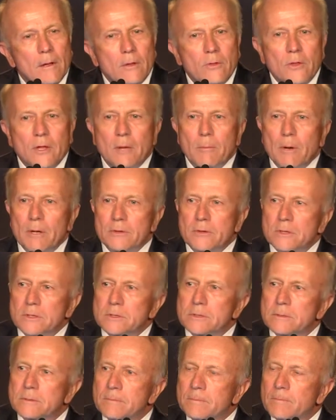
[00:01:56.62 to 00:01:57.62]
Think about
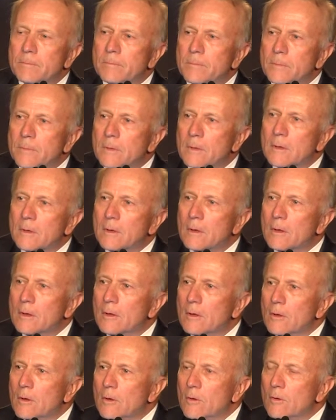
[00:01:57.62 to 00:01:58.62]
this.
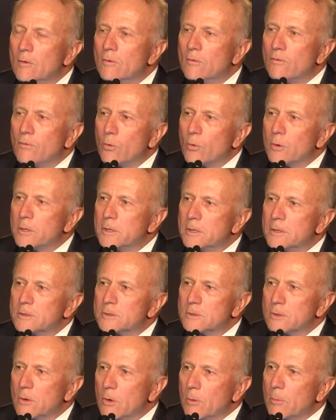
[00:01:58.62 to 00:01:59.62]
Four
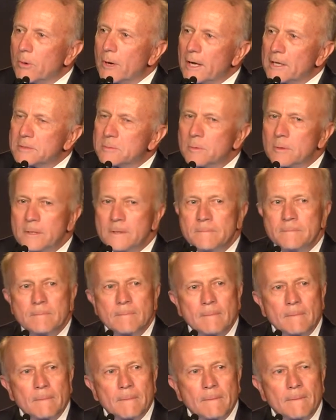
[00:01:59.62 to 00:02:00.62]
years ago, approximately,
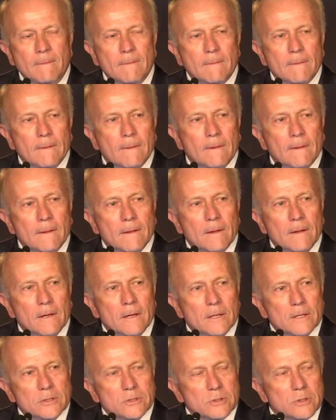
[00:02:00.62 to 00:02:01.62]

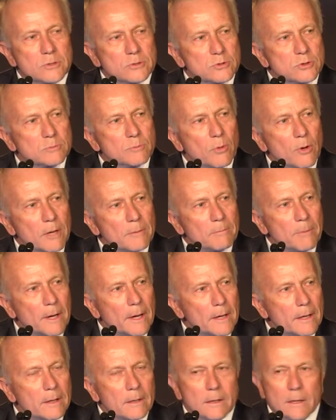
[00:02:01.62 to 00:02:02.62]
Cirrus was bought
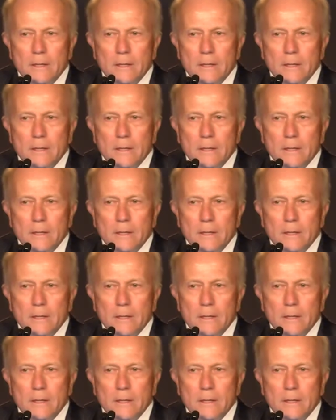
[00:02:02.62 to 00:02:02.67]
by